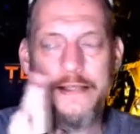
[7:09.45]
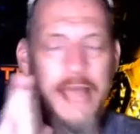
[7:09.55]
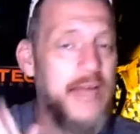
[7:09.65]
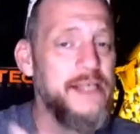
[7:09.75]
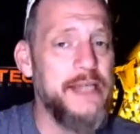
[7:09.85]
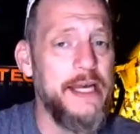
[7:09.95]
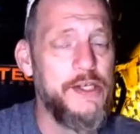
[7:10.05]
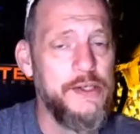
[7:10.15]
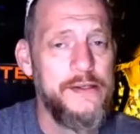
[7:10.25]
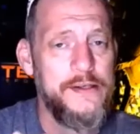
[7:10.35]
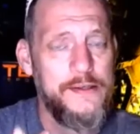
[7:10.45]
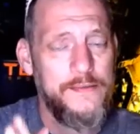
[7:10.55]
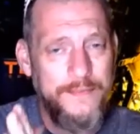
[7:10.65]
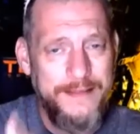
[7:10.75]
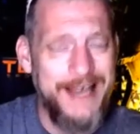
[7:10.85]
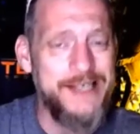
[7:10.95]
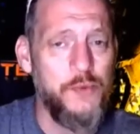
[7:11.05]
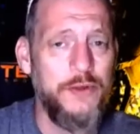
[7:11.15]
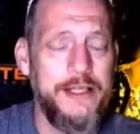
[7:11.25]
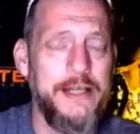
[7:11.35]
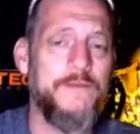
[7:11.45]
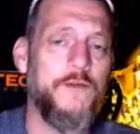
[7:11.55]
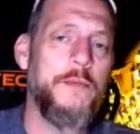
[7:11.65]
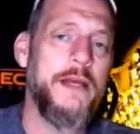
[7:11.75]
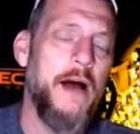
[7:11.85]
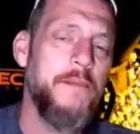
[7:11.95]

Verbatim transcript: the gas stations, that's what did it for me.